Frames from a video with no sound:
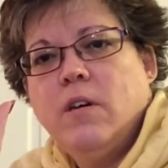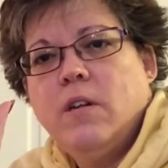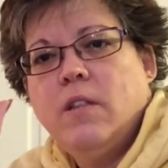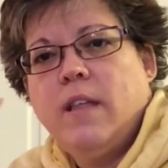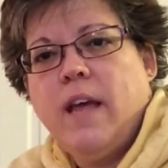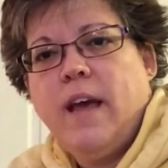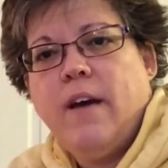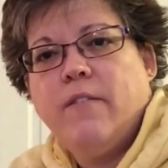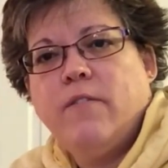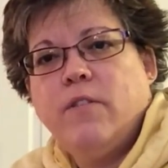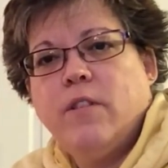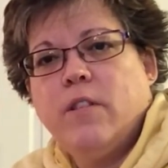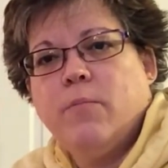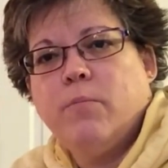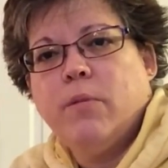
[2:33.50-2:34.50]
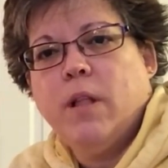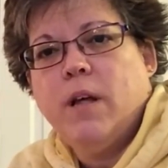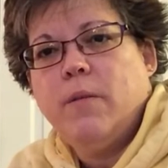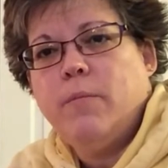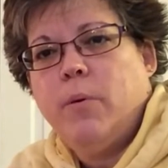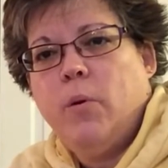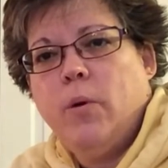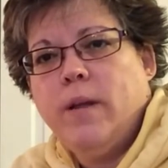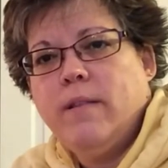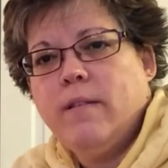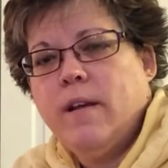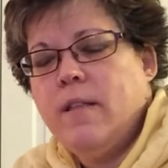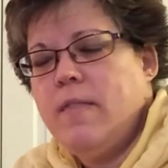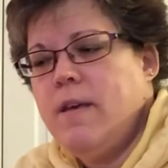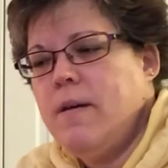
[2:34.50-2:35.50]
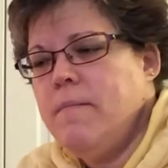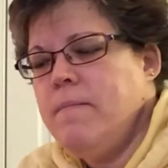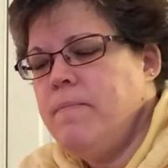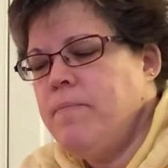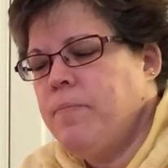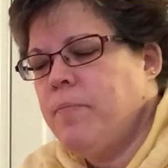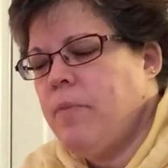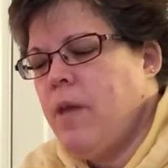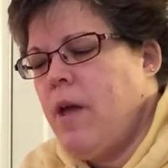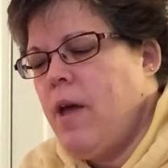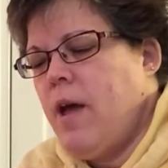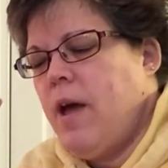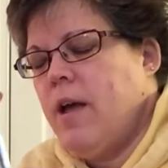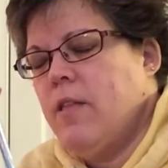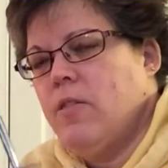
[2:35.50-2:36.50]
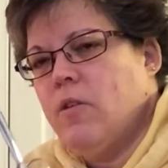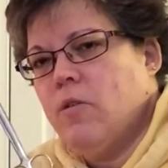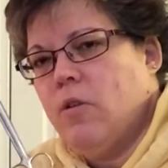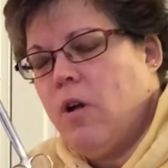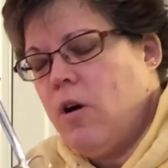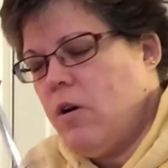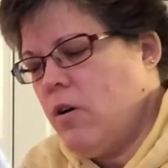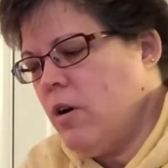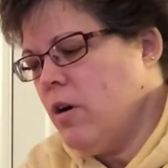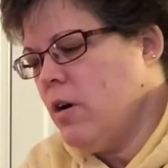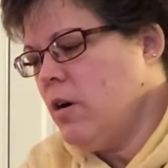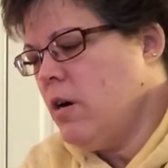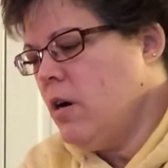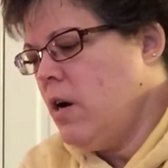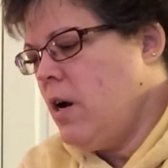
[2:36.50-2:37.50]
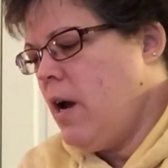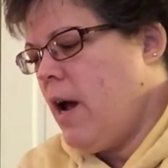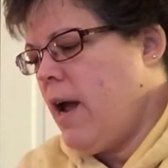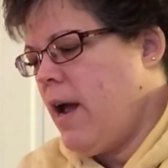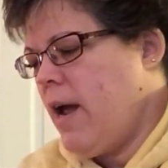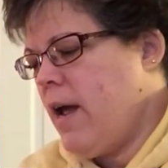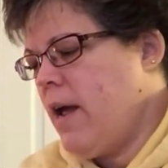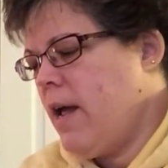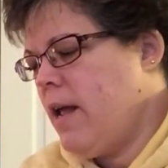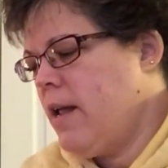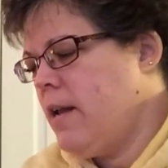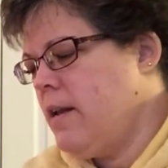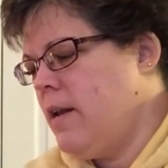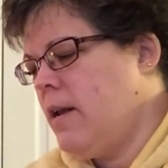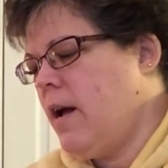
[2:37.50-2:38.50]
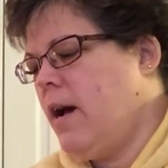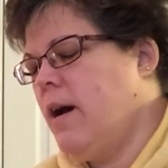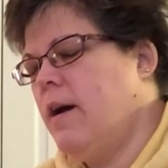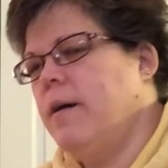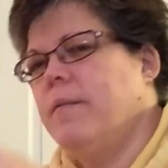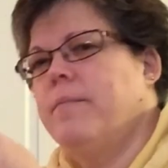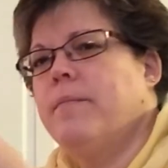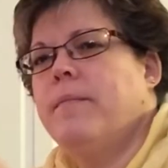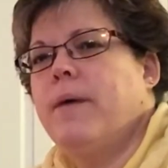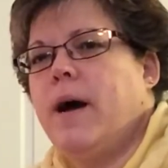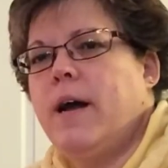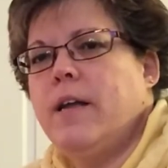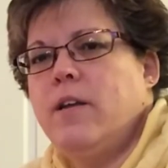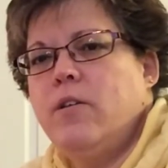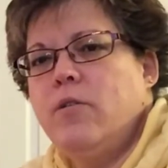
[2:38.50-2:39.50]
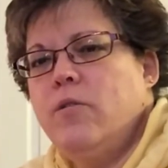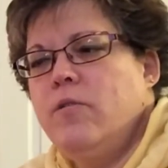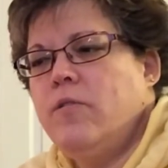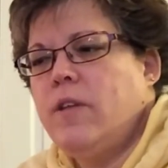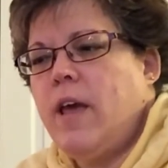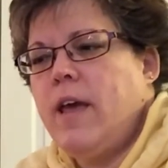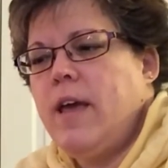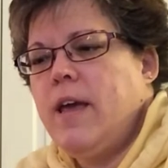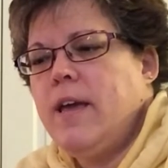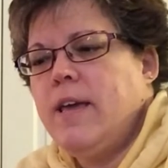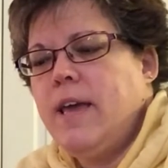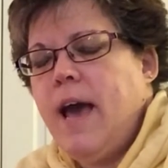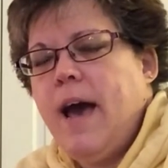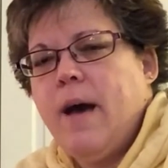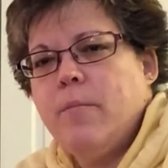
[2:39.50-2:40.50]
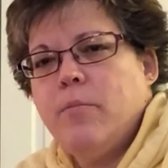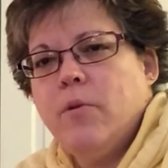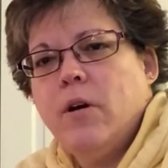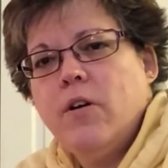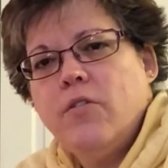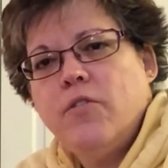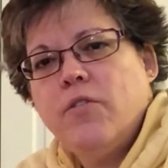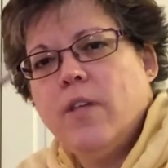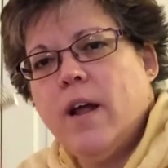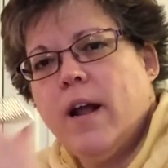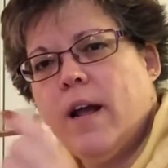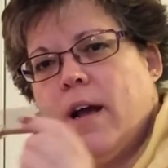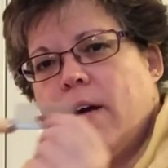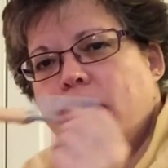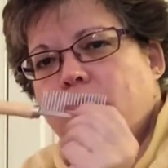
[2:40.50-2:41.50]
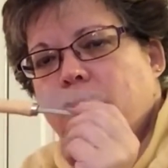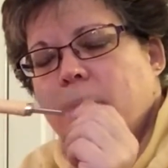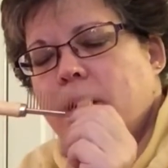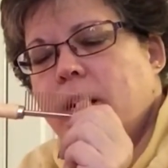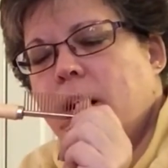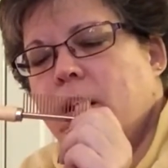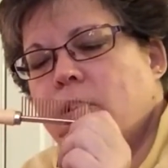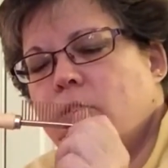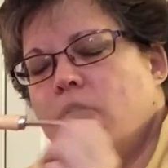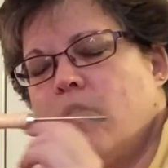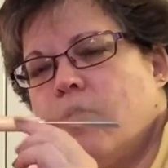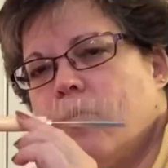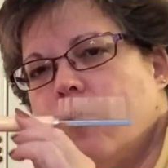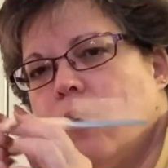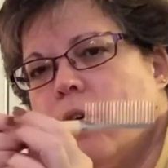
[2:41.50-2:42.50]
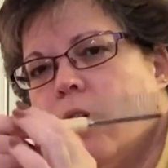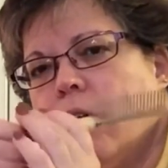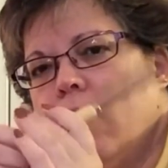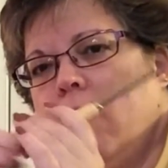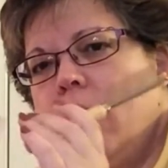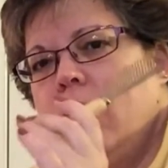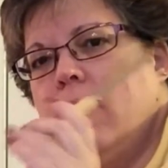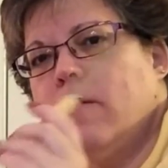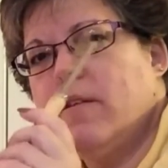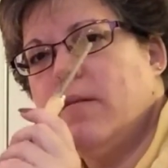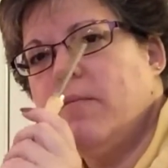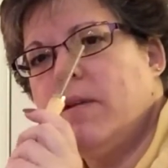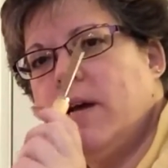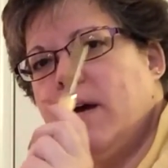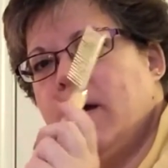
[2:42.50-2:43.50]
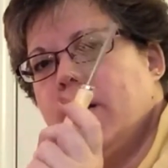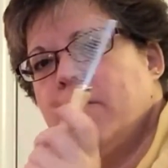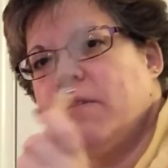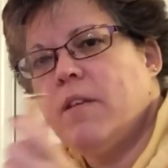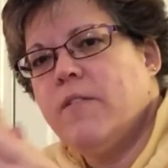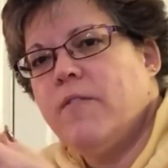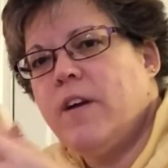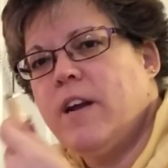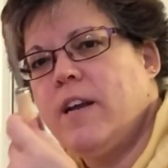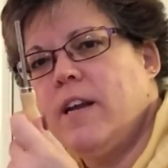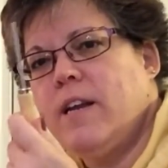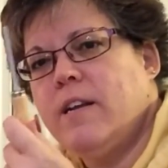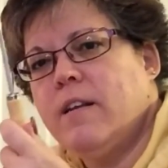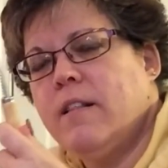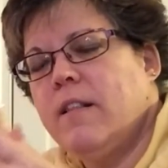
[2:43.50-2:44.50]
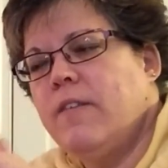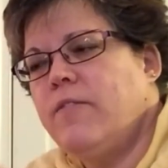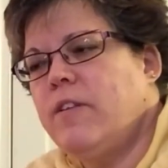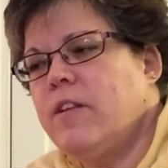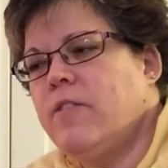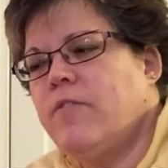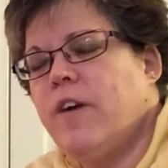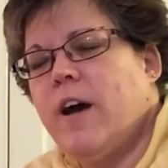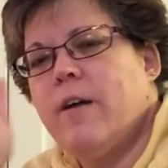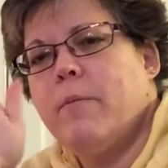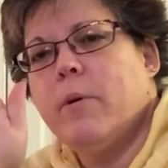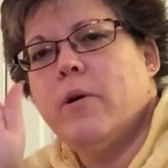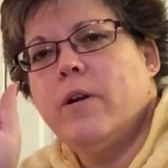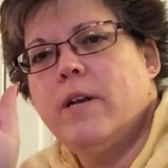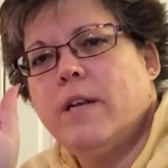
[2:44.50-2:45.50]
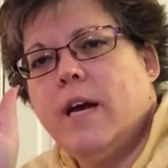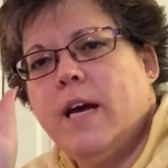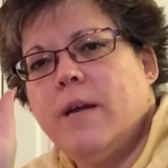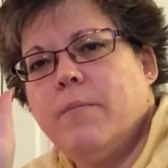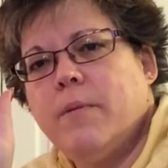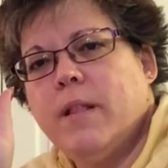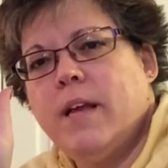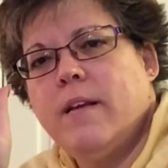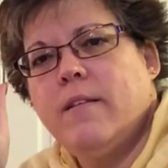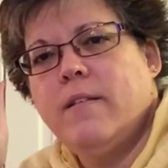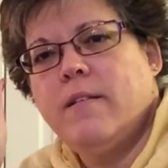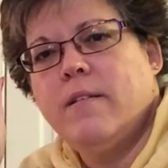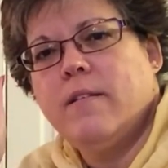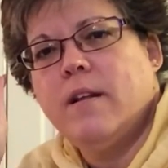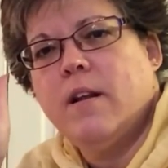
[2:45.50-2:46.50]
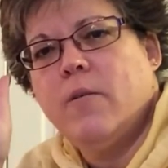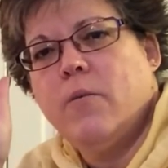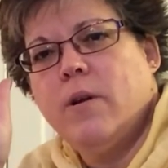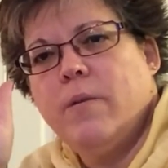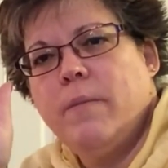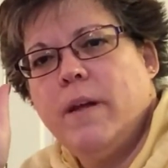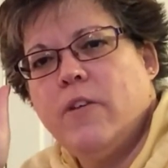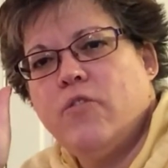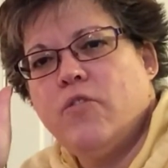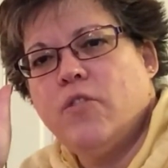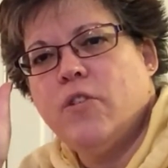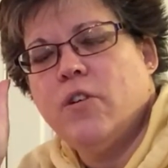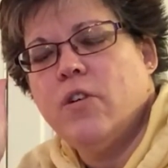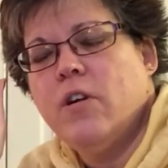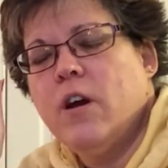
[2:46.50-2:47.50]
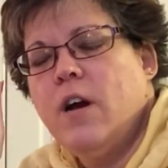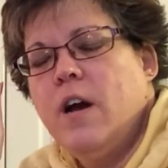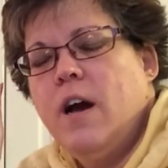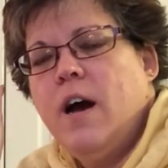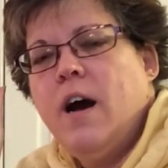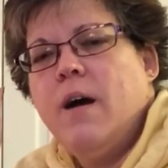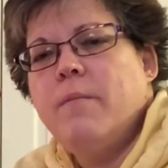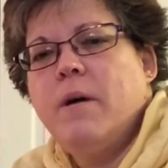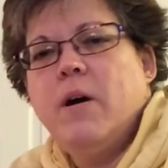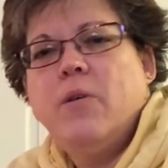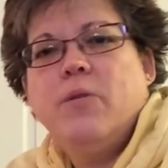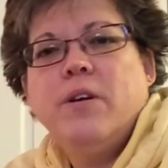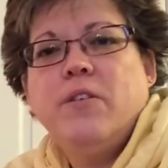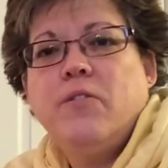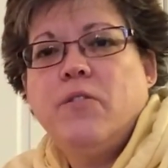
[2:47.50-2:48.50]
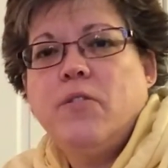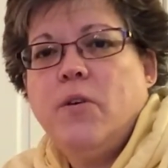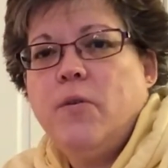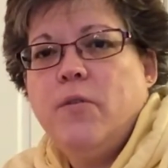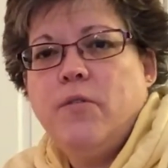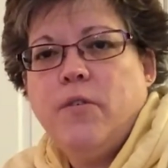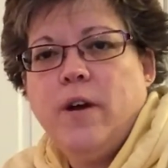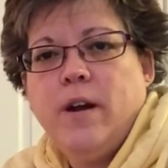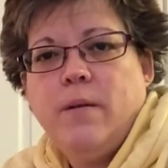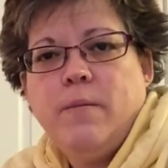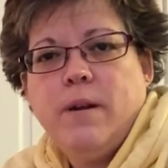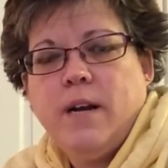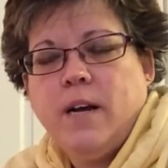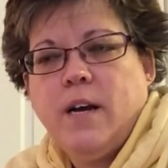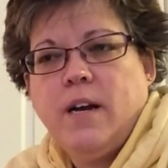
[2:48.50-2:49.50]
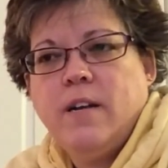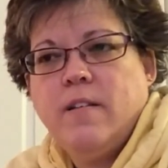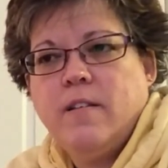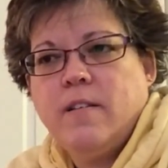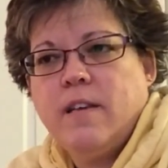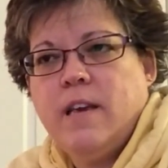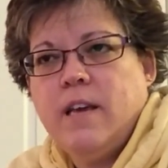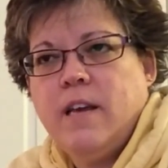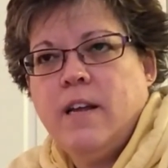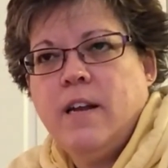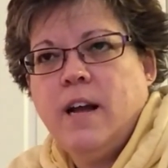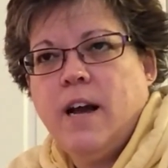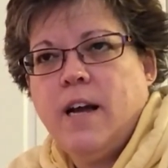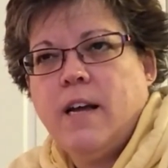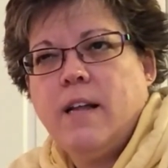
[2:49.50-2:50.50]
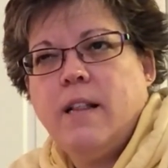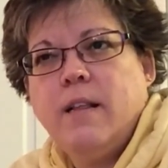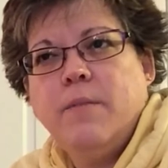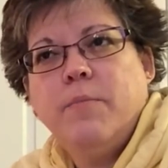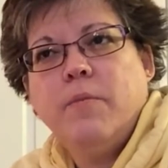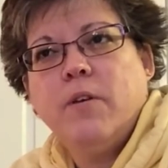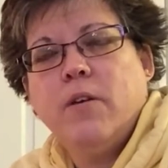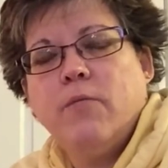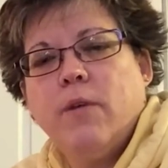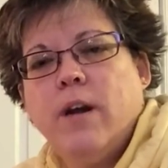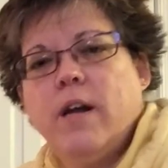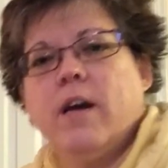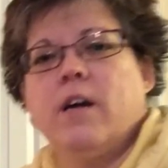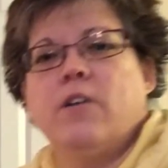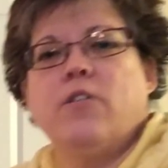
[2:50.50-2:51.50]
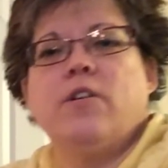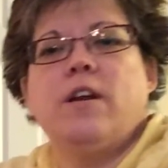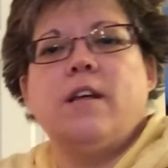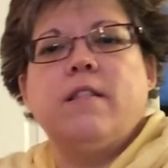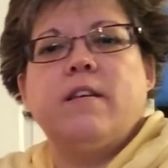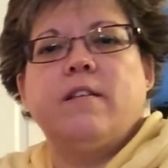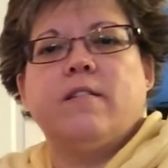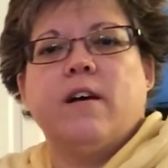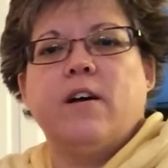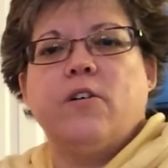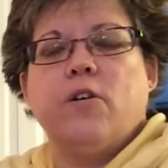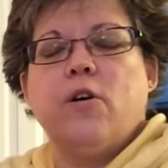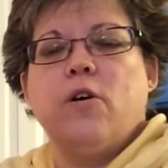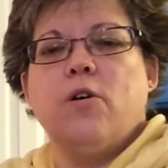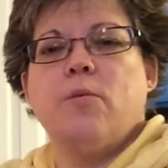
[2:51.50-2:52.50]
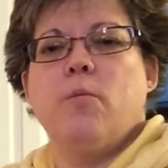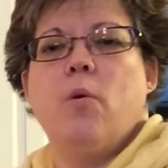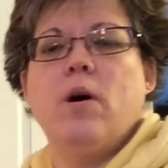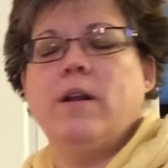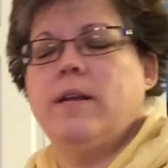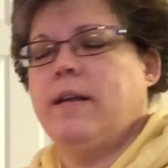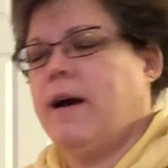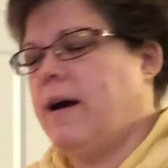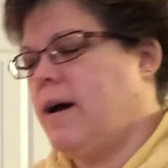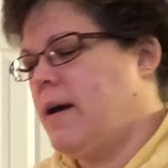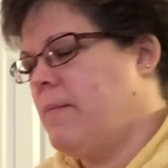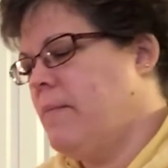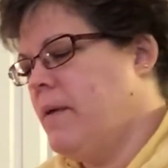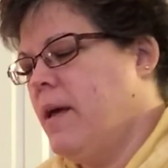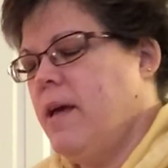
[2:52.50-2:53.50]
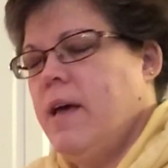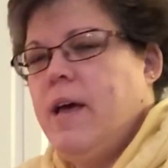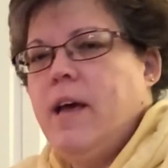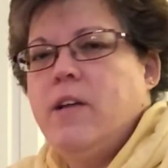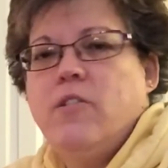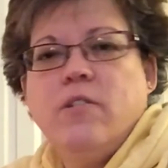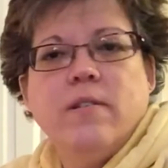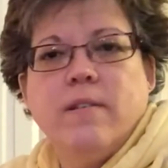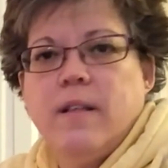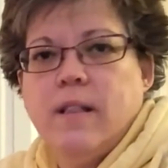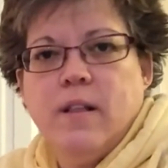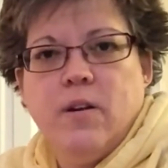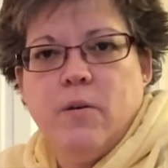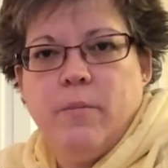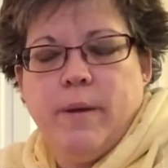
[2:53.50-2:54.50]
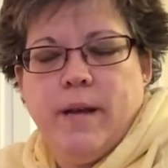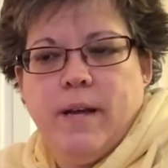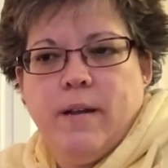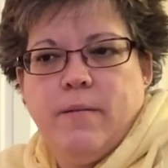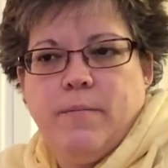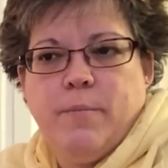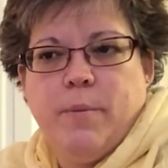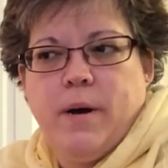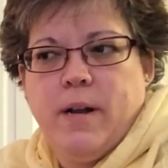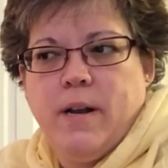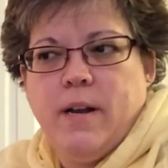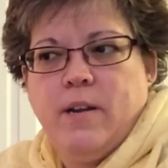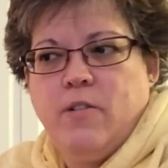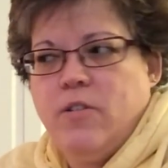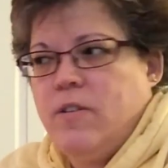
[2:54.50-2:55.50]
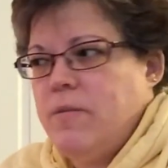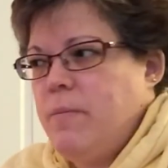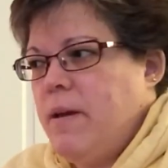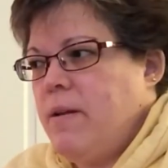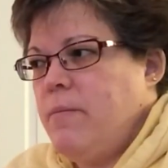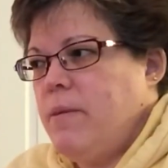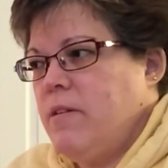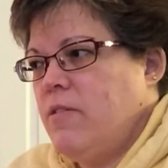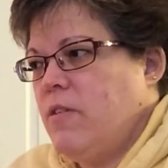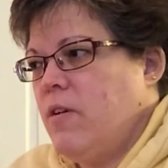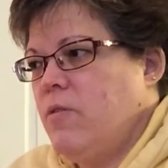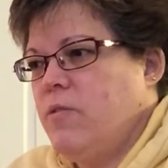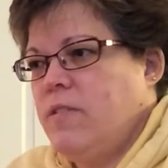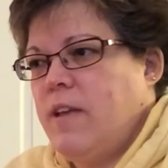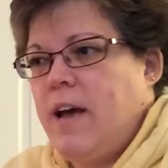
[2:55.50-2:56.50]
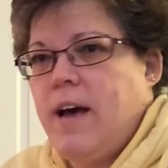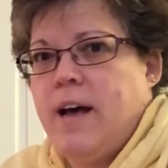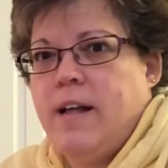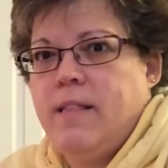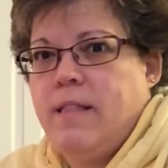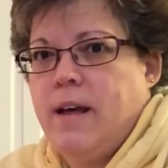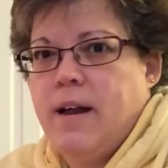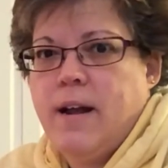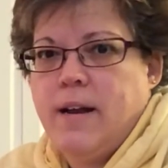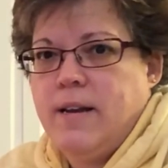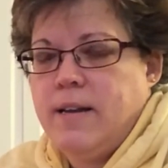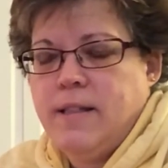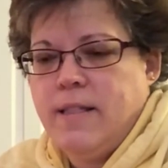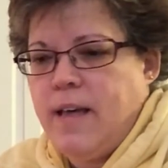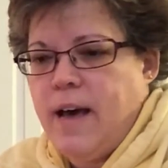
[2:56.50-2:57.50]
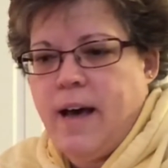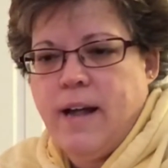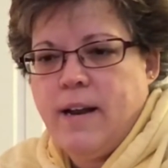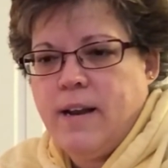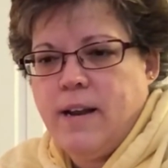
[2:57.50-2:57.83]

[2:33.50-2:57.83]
They have the blunt points on them and they're longer. And I use a cat brush that I got from the dollar store. Sometimes if I need to lift his fiber in tight places and I want to make sure, I'm always so afraid I'm going to cut his skin. I clipped right underneath his underarm one time, just a little bit, but it just made me so sad that I did that.